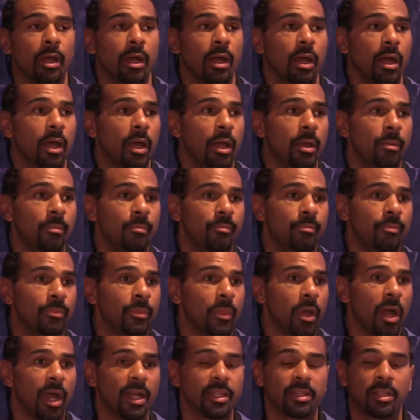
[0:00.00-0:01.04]

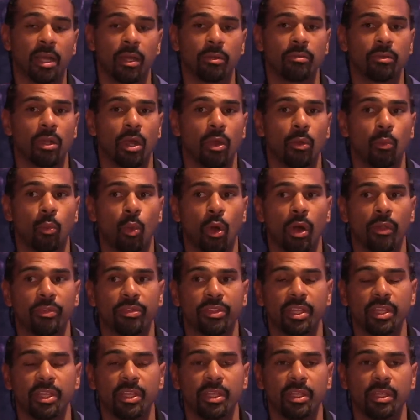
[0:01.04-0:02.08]
I don't know
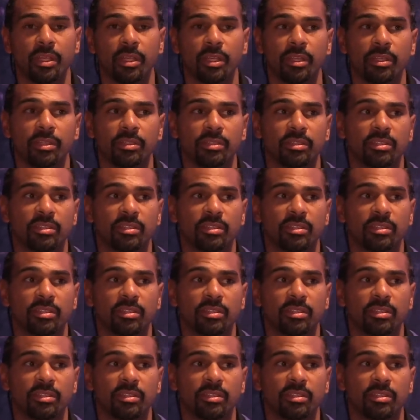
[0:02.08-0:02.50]
what the